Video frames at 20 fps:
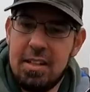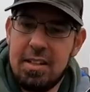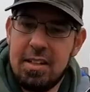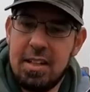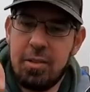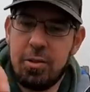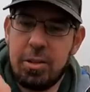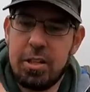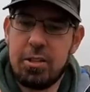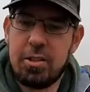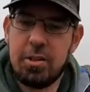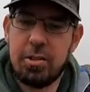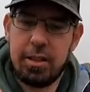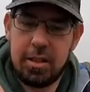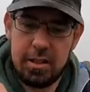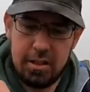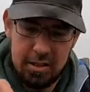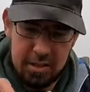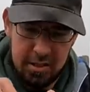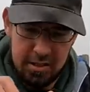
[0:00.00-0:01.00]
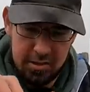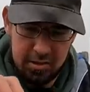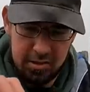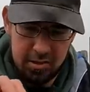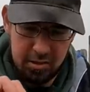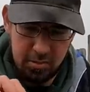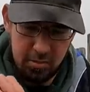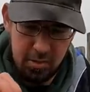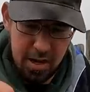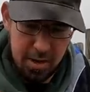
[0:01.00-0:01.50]
And then all you're doing is you're
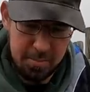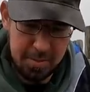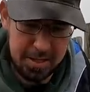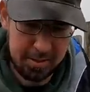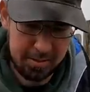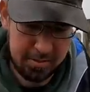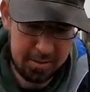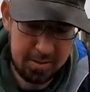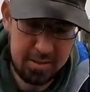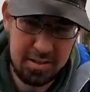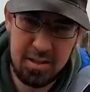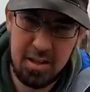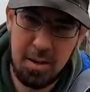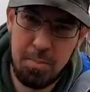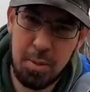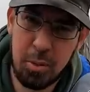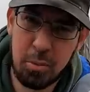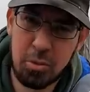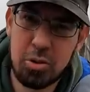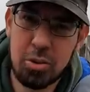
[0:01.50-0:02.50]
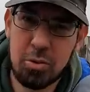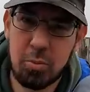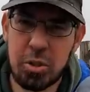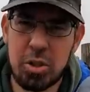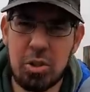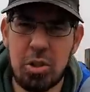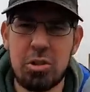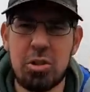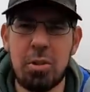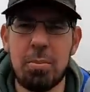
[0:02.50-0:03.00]
just grabbing a pilchard,
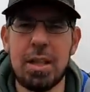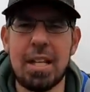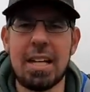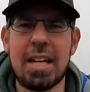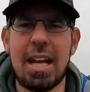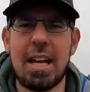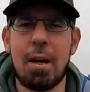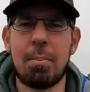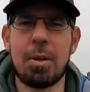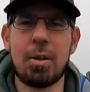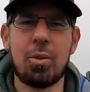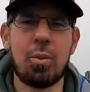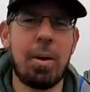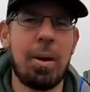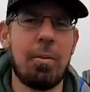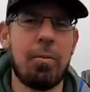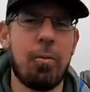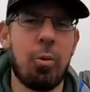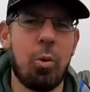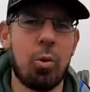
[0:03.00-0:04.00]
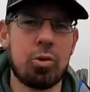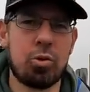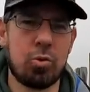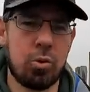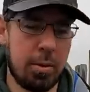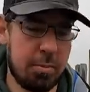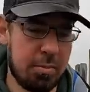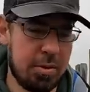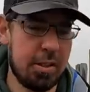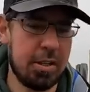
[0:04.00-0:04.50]
which I generally cut up into about four
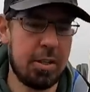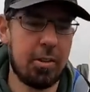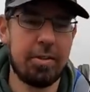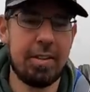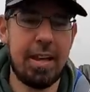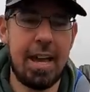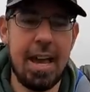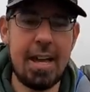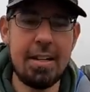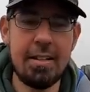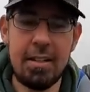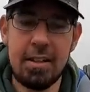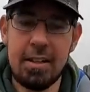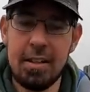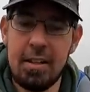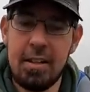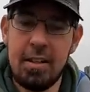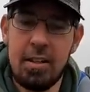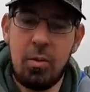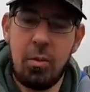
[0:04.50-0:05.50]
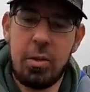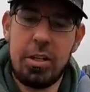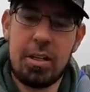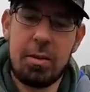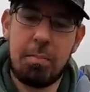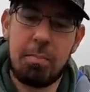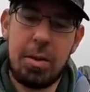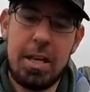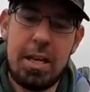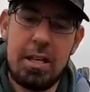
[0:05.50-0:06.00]
strips. So you got the head, where you
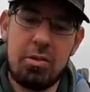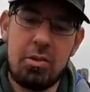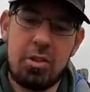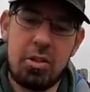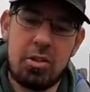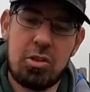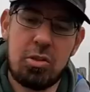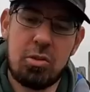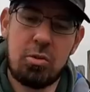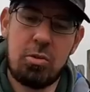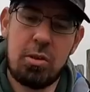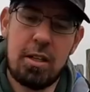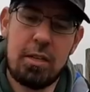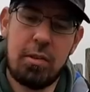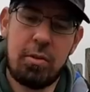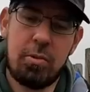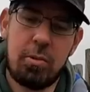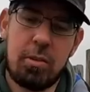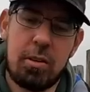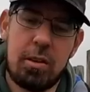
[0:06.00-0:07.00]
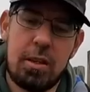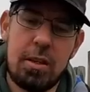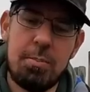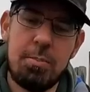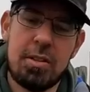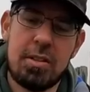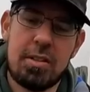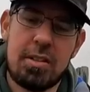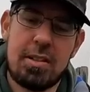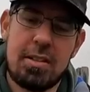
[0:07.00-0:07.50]
can pin just straight through the
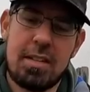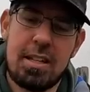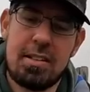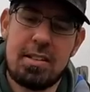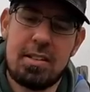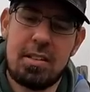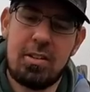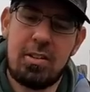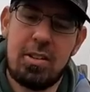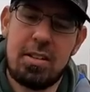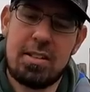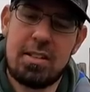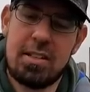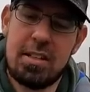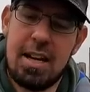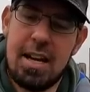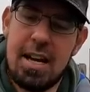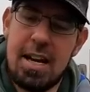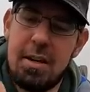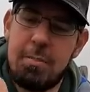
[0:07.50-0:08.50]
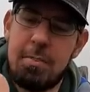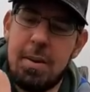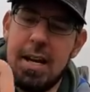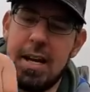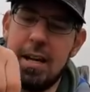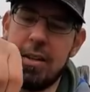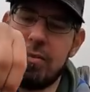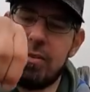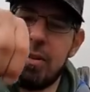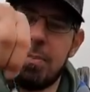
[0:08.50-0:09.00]
lips, because that's the nice hard
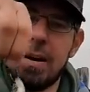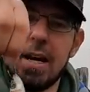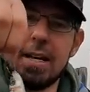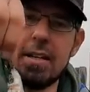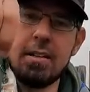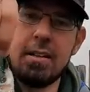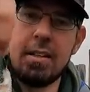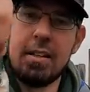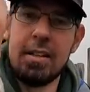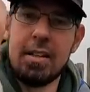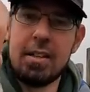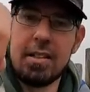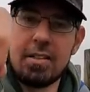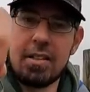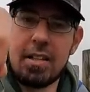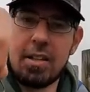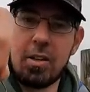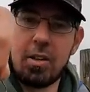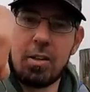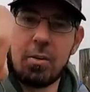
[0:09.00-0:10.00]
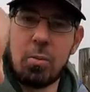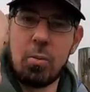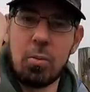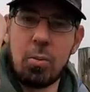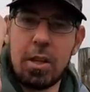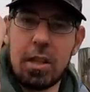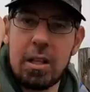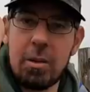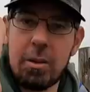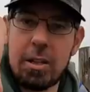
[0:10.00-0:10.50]
part of the bait. So you got a
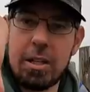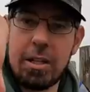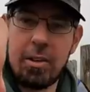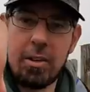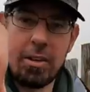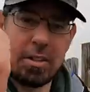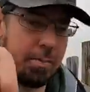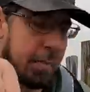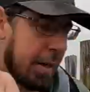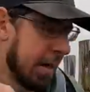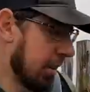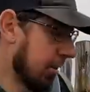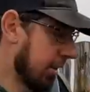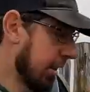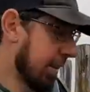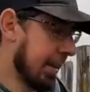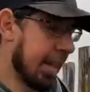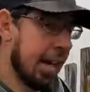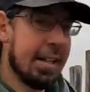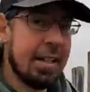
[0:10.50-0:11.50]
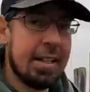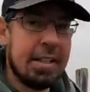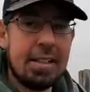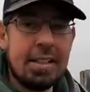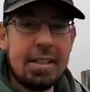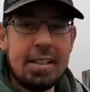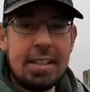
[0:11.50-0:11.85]
really, really nice bait like that.